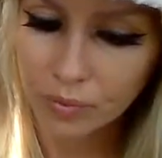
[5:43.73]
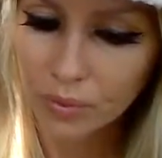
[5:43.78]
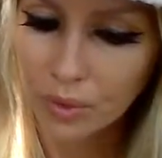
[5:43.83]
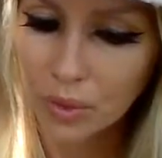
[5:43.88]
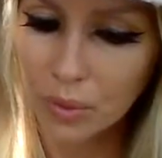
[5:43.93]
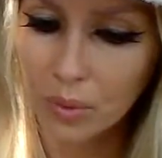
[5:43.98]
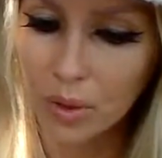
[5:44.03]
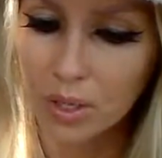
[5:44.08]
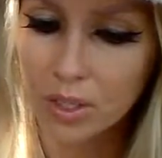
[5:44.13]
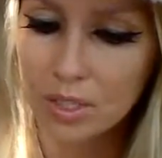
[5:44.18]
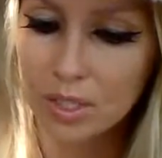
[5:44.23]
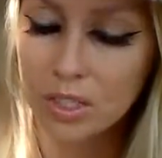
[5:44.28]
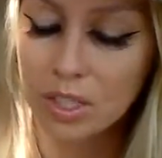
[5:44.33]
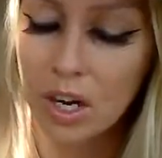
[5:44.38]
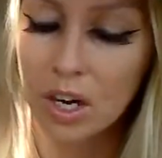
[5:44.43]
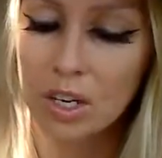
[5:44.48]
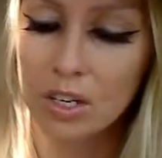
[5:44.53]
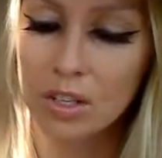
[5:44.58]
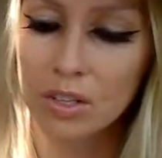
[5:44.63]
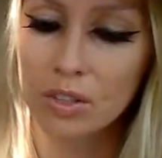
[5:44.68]
You want to
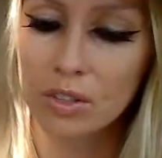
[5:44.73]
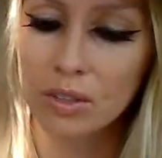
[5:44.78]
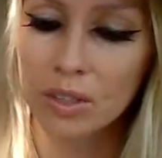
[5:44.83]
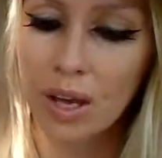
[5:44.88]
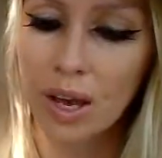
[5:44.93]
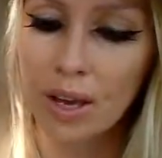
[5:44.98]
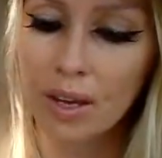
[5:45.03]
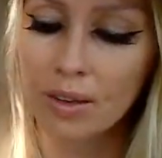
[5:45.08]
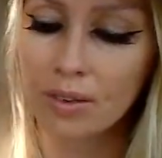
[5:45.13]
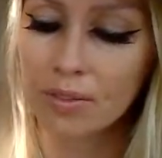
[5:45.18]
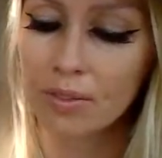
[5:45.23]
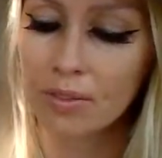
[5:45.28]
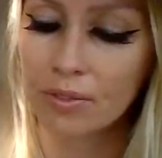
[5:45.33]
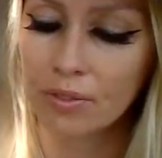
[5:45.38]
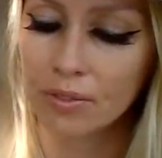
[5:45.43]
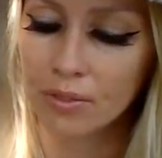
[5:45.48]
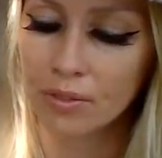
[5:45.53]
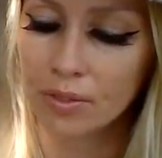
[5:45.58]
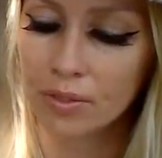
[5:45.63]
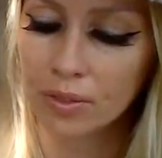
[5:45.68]
start a new life.
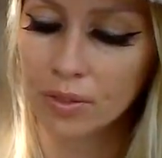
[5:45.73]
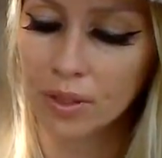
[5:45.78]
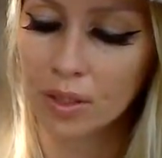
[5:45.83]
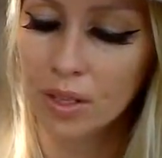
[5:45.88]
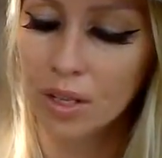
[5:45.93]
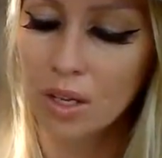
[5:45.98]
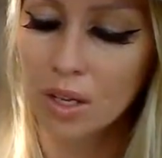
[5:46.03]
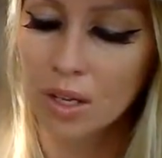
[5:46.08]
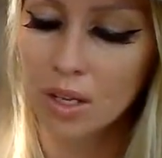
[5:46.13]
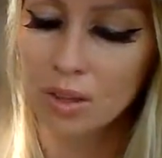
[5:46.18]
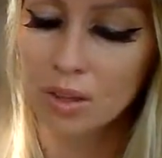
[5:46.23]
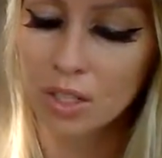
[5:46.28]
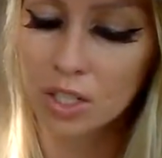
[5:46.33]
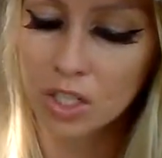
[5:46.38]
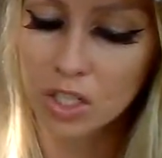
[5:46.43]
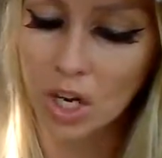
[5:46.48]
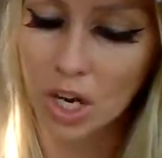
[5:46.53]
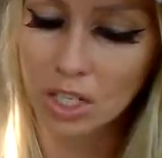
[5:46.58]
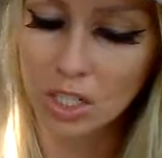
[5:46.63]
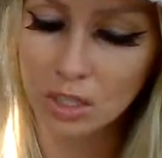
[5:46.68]
The
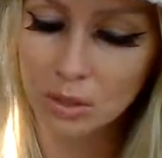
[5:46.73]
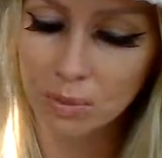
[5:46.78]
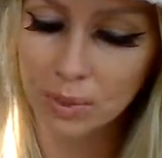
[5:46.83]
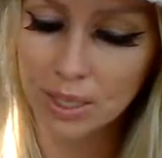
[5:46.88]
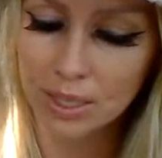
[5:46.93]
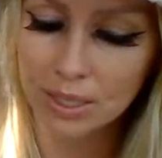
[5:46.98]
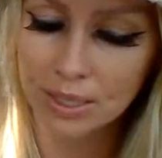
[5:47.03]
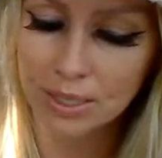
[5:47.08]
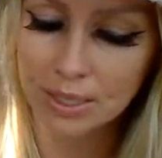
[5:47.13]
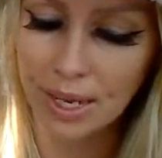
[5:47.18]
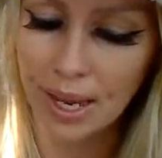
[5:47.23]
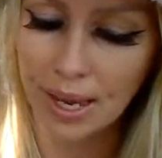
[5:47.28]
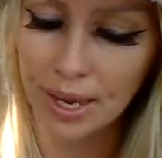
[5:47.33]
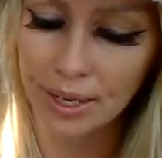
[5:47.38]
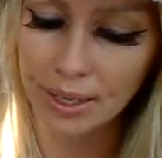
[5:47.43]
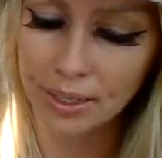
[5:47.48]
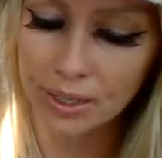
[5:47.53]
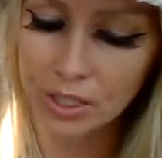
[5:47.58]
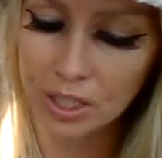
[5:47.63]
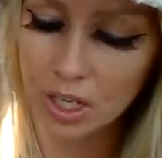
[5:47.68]
Judgment
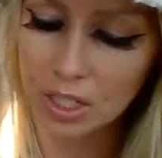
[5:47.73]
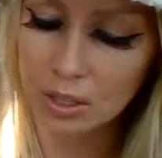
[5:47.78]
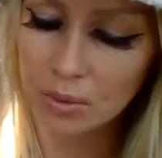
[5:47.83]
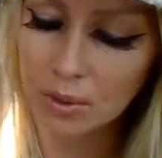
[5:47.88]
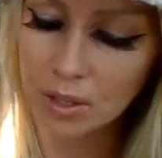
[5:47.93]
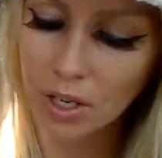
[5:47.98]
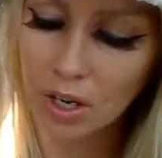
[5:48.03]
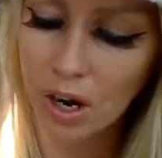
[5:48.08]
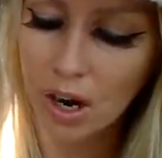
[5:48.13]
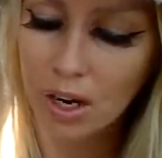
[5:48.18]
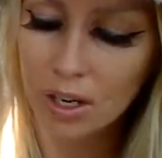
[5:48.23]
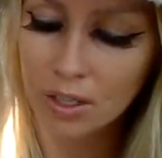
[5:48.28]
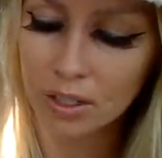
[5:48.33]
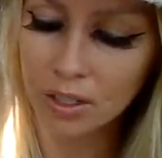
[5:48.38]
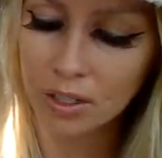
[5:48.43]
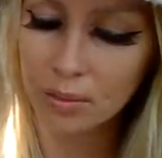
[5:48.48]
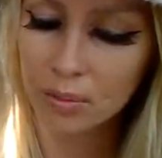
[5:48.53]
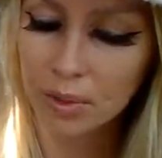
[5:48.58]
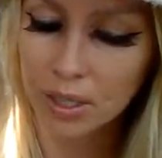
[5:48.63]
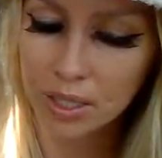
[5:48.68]
Day. Judgment card
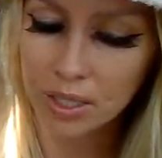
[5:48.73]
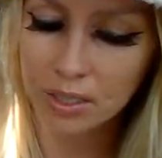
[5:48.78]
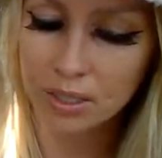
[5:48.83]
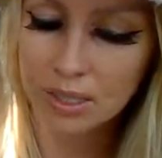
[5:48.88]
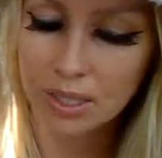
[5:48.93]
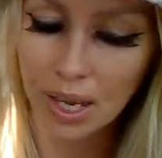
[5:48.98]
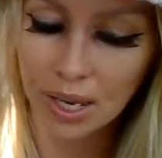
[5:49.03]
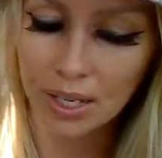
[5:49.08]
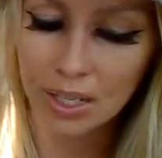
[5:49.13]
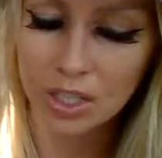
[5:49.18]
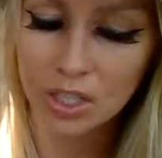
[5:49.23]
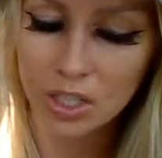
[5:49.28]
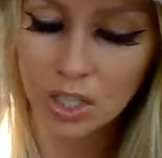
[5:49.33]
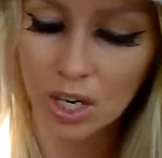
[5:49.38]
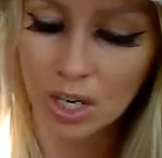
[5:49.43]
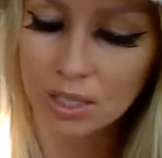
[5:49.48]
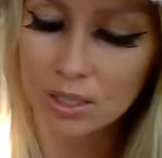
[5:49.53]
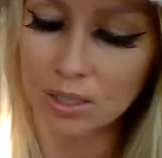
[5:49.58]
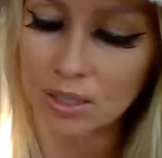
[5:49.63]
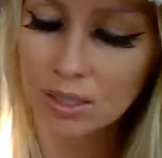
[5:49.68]
can mean second
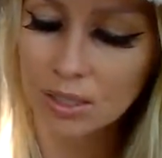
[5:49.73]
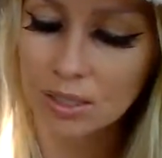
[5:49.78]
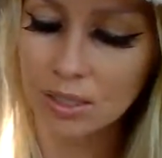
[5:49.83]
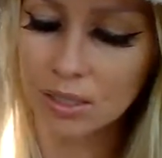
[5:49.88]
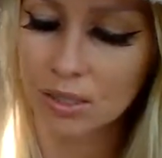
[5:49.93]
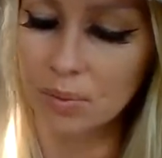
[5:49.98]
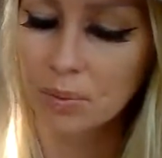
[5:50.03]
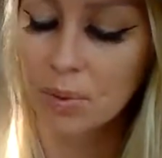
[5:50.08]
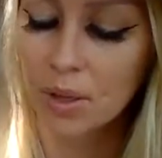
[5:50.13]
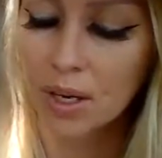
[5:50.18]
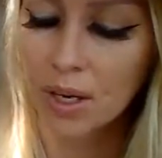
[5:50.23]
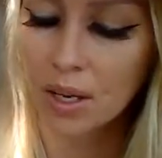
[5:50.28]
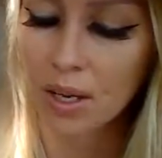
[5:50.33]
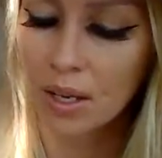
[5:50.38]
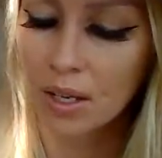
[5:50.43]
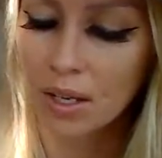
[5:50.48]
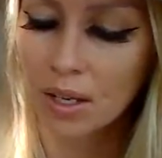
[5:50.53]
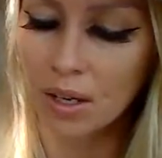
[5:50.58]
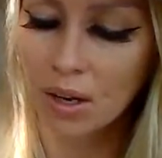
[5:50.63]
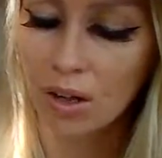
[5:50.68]
chances, but
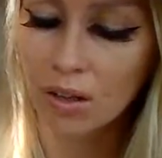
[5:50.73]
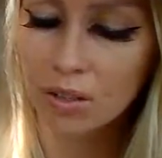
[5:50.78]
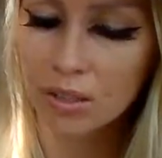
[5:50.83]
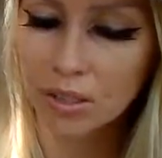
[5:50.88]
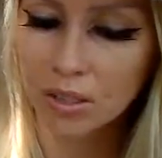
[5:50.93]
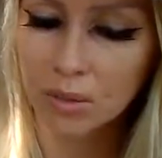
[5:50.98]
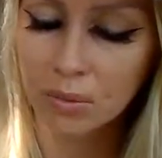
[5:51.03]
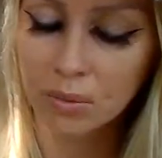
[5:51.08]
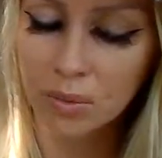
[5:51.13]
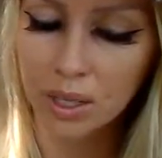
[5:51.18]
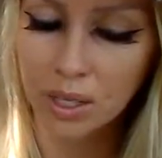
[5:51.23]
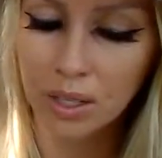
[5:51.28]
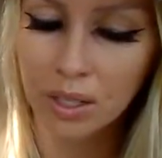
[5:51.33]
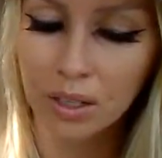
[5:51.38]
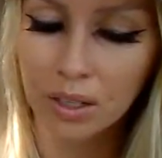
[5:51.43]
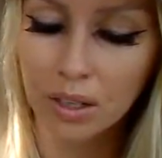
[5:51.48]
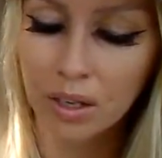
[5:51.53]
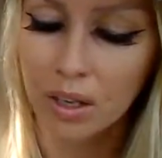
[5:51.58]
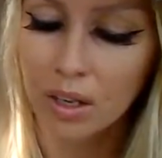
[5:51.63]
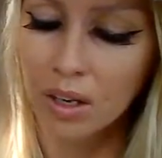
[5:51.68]
it could also
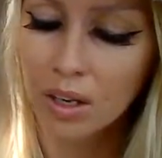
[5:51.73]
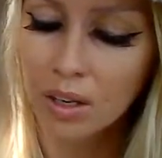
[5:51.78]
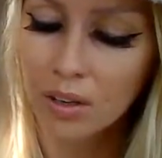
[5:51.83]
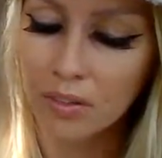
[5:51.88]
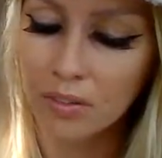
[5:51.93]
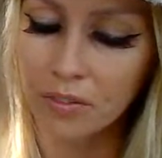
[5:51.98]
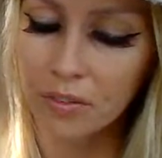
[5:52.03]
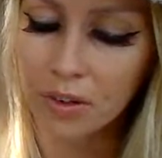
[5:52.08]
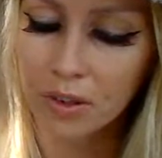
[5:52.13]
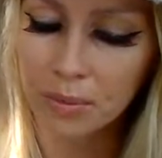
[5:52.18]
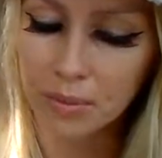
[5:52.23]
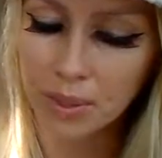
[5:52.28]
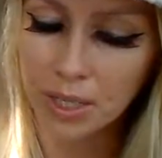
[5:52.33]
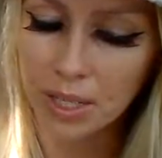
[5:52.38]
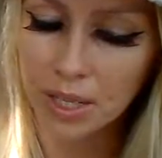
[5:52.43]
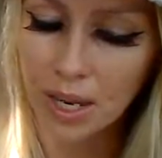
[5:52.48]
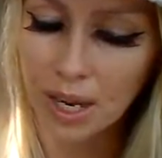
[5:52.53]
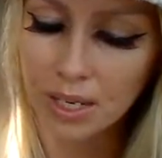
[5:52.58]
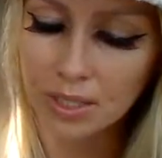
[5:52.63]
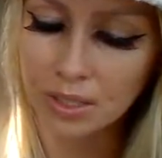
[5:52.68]
mean, for
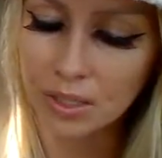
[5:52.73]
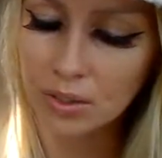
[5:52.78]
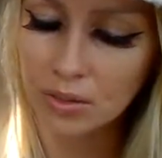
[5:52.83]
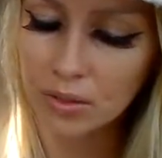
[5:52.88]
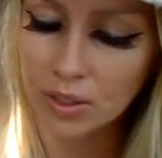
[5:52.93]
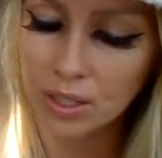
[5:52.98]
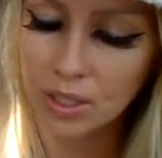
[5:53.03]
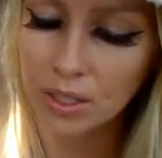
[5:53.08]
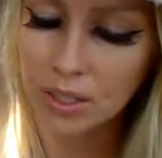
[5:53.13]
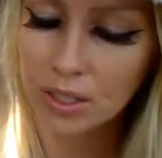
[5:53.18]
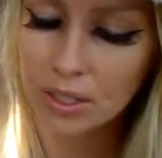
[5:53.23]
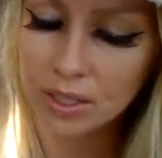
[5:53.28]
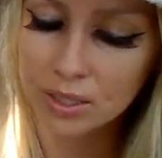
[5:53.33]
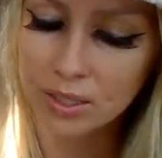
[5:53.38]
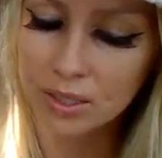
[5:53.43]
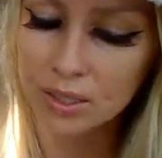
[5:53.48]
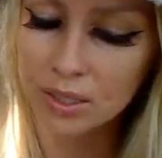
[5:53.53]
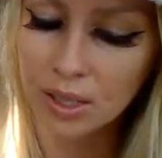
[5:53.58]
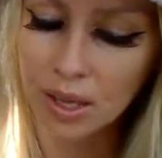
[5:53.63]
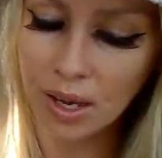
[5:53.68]
me as a reader,
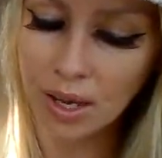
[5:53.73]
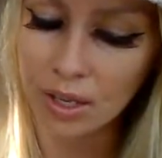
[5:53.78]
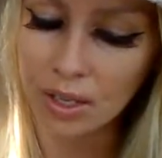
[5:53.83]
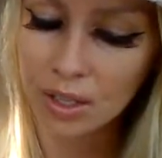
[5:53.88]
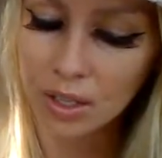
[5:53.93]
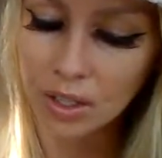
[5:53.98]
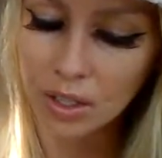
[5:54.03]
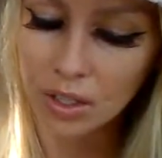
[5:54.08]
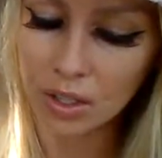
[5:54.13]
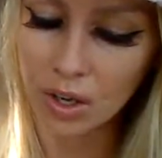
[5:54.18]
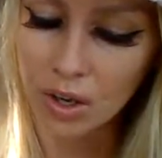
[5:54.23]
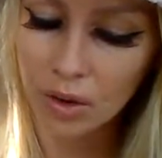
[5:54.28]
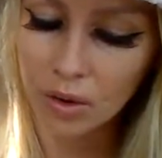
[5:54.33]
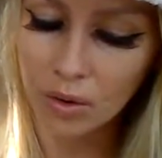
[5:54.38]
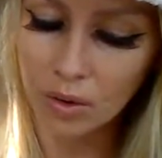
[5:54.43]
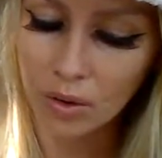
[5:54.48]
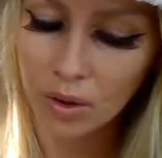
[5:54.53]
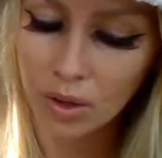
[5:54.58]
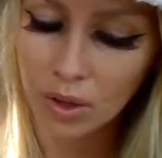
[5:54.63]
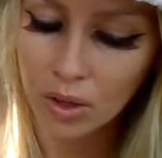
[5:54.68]
it's like, you
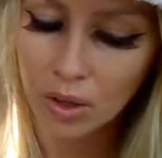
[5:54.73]
know,